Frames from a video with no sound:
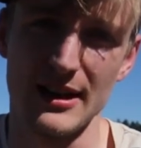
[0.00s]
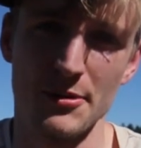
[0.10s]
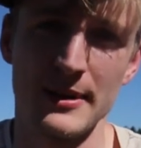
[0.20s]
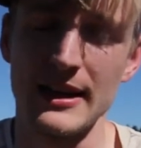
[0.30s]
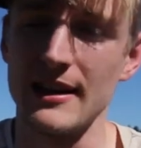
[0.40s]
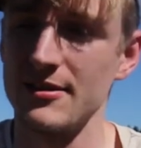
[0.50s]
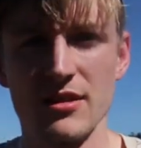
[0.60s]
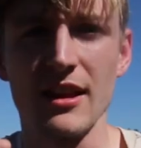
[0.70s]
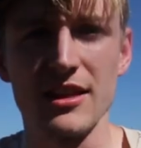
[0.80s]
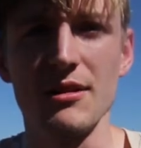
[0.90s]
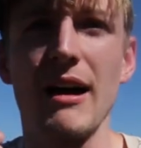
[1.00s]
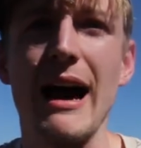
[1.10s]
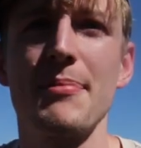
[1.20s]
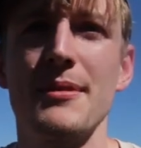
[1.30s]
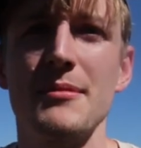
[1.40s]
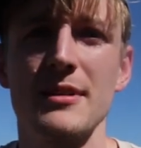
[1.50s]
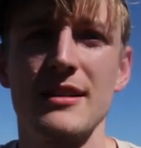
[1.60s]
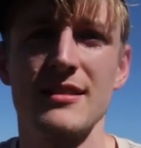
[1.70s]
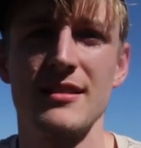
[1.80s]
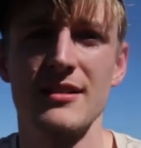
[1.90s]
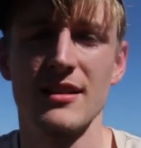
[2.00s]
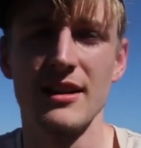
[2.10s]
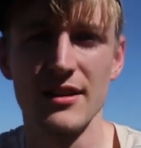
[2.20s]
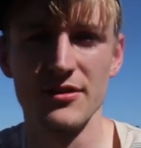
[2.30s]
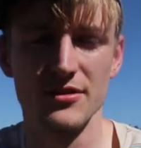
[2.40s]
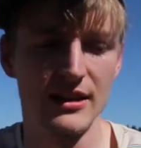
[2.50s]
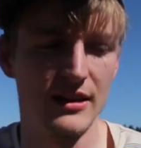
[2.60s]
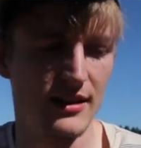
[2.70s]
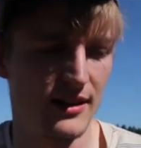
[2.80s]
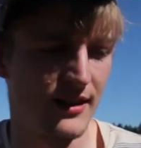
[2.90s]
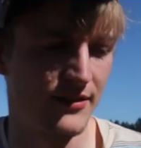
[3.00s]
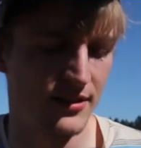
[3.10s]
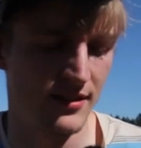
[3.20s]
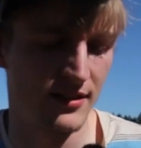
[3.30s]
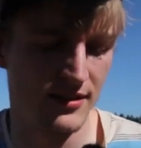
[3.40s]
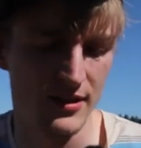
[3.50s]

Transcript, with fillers: albeit nothing will happen because there's a layer of skin that covers it.